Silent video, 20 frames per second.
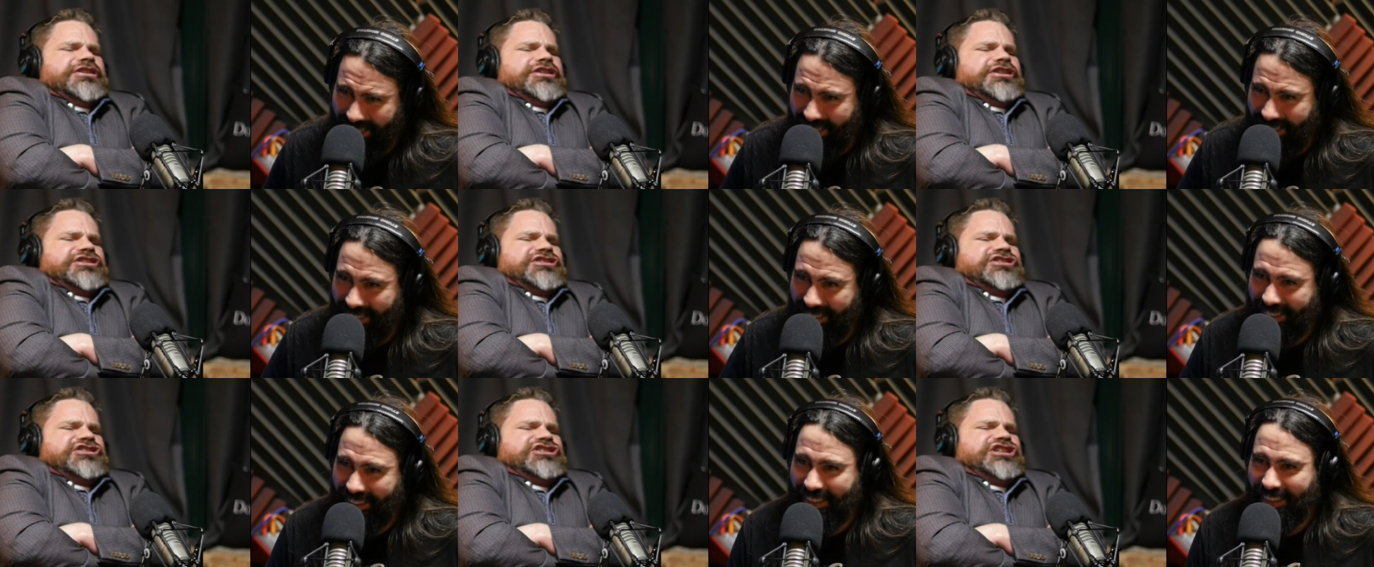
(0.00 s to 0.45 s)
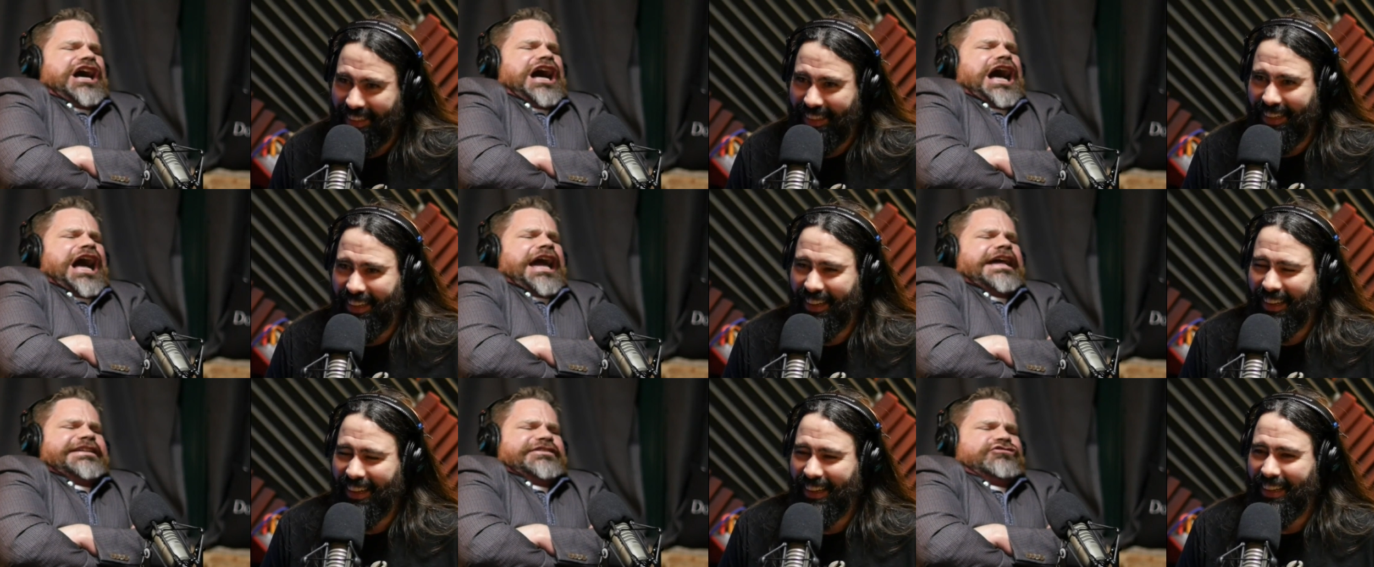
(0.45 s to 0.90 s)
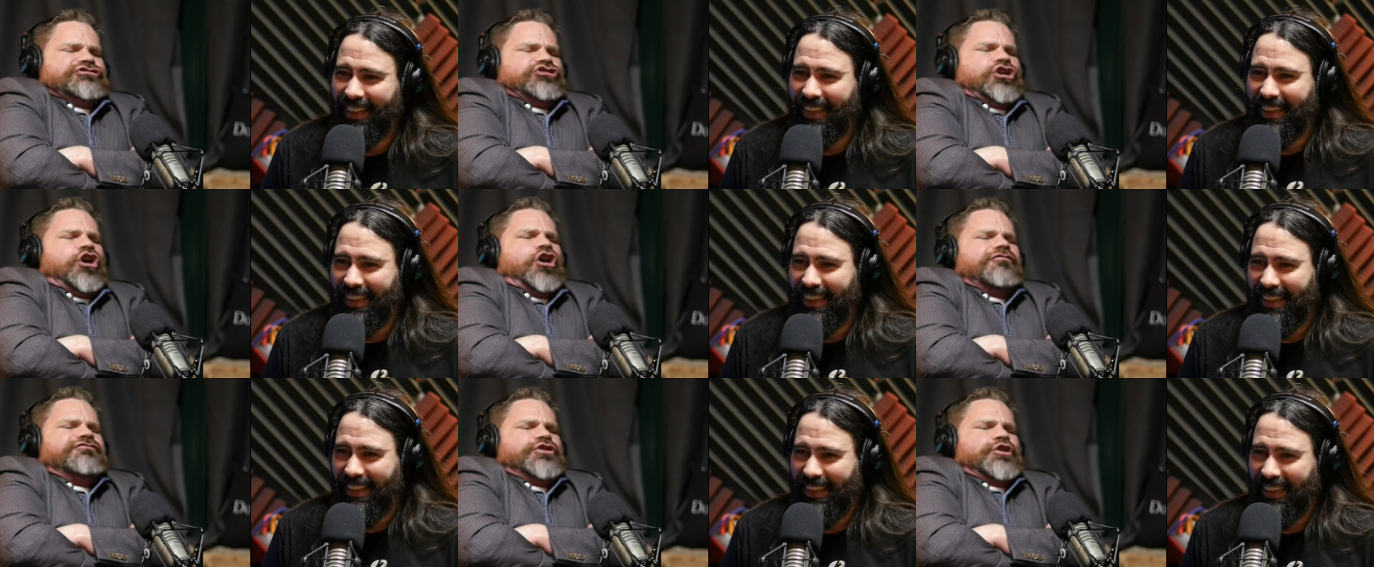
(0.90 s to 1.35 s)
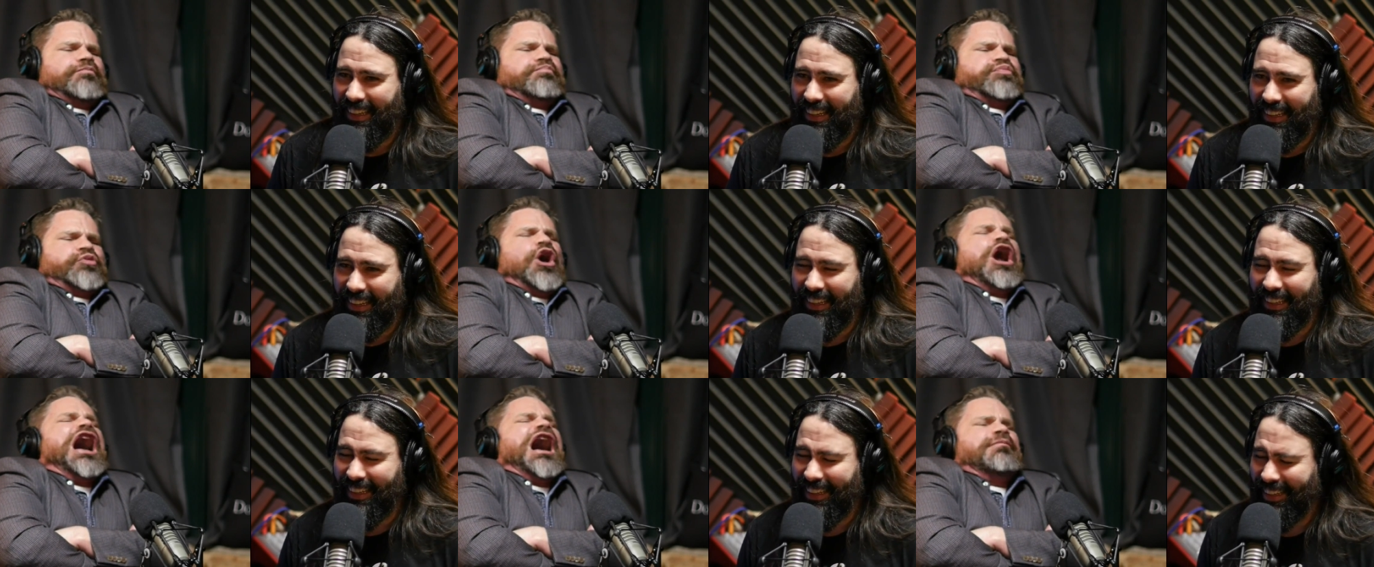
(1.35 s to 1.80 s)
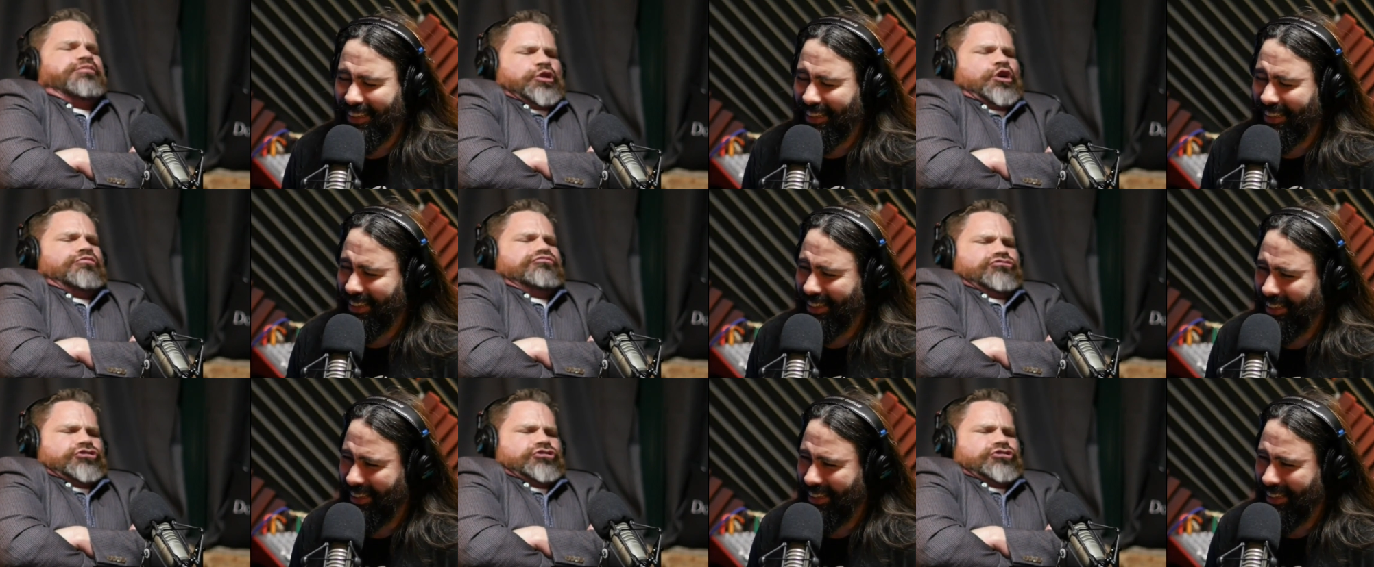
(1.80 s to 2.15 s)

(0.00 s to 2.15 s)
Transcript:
Speaker 1: into the sky to solve your problems.